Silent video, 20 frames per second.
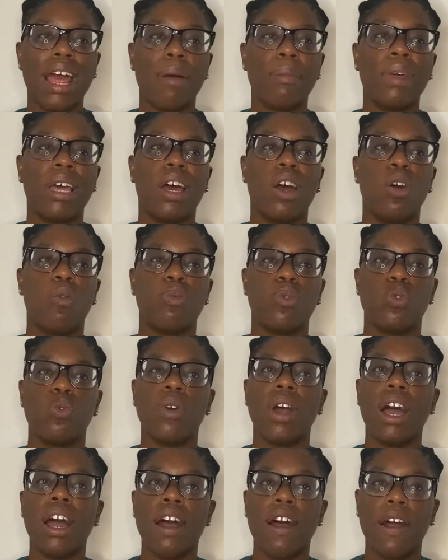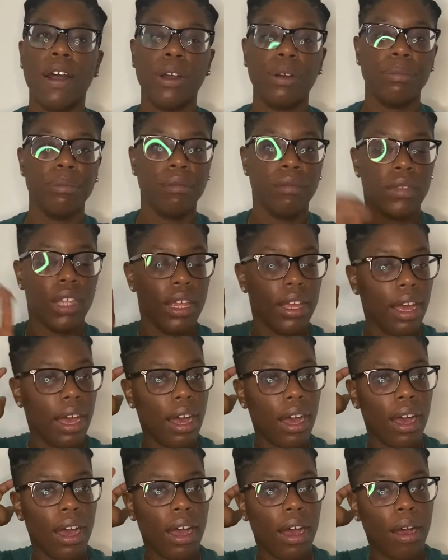I'm gonna help you out.
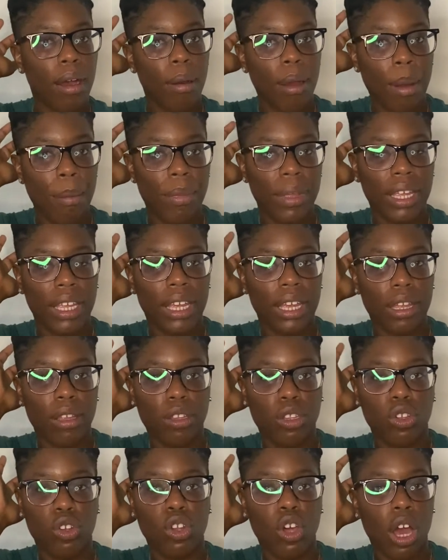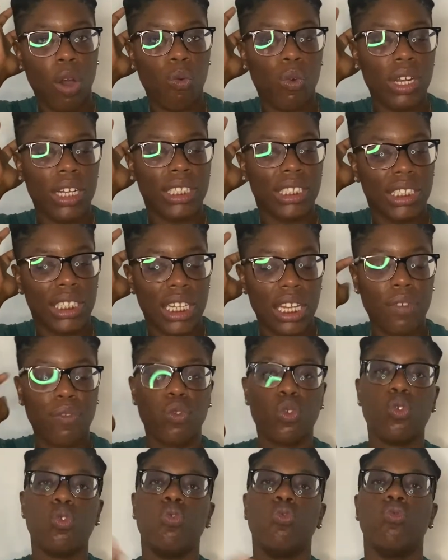I want to see if
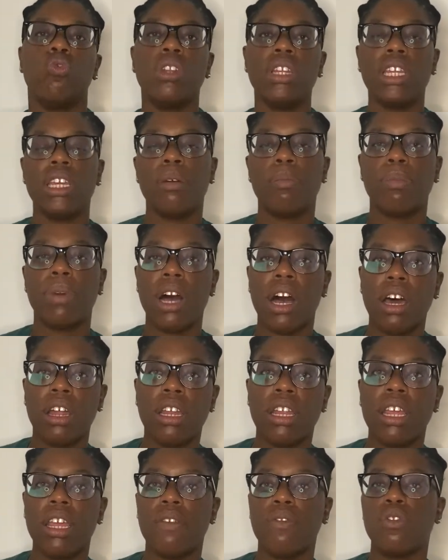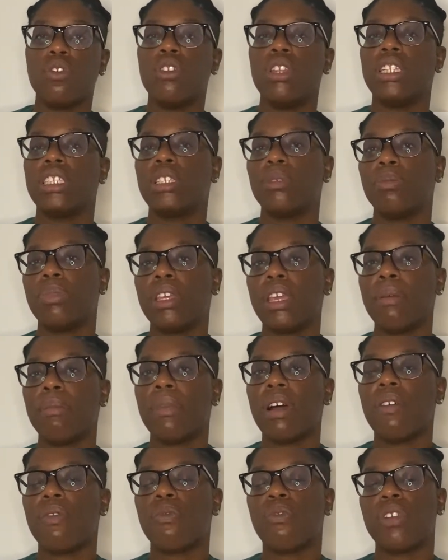you really about it, if you need to be in
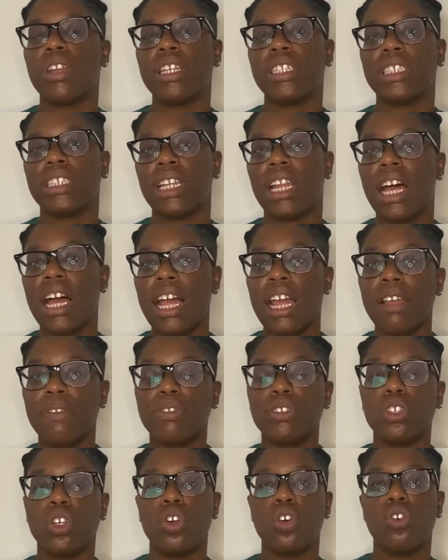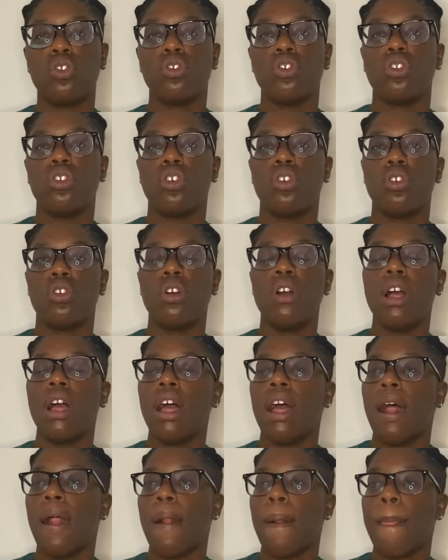my friend's life. So, you know,
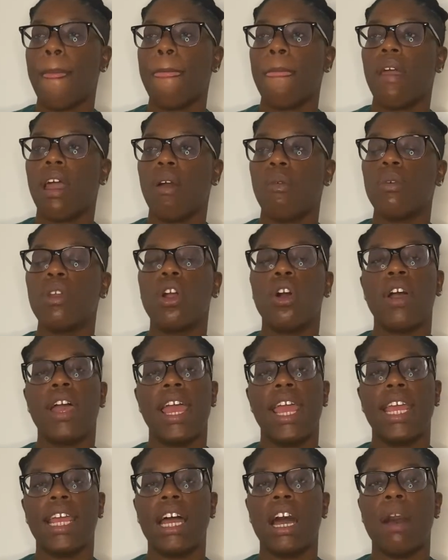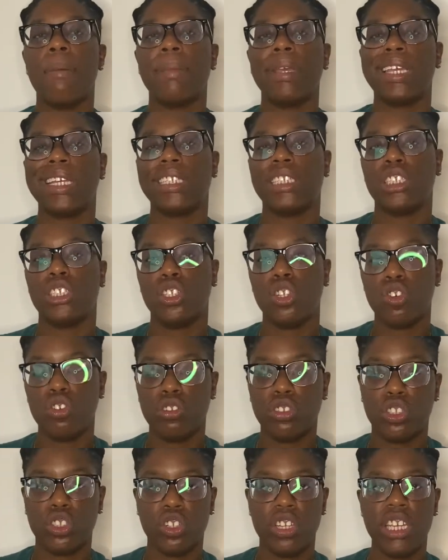we're going to hang out. I'm going to get to know
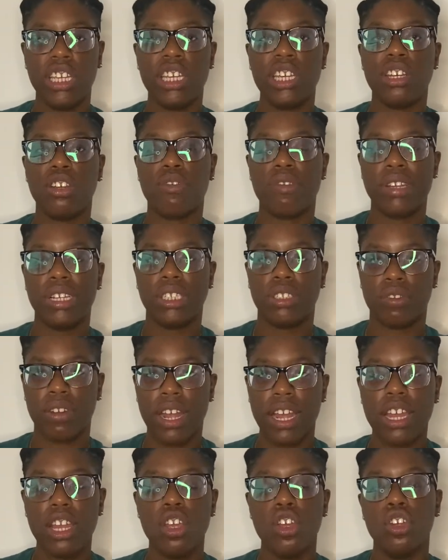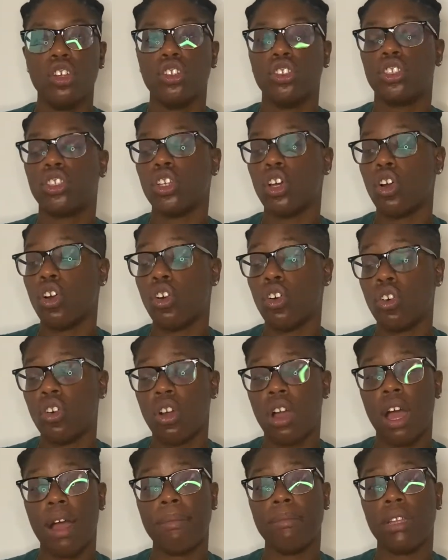you. So he agrees, right?
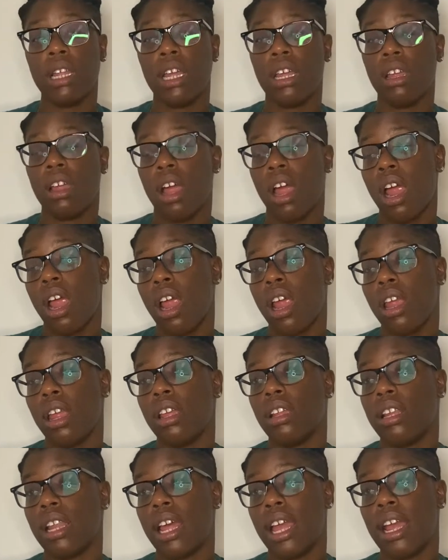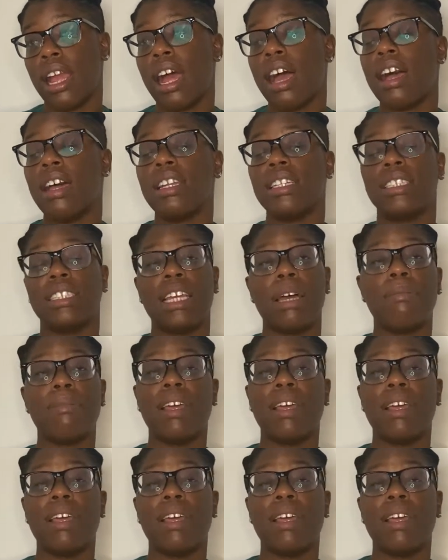So I'm like, all right. Like, I understand.